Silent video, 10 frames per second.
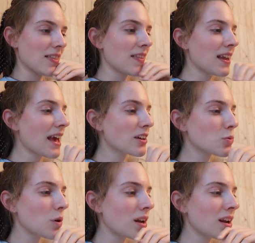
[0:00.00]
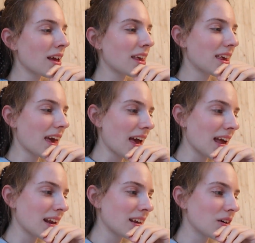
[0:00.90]
Then the next one,
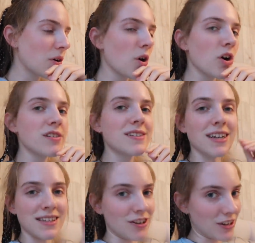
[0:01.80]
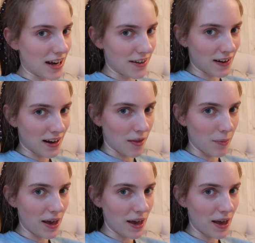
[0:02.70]
again, doesn't look anything like the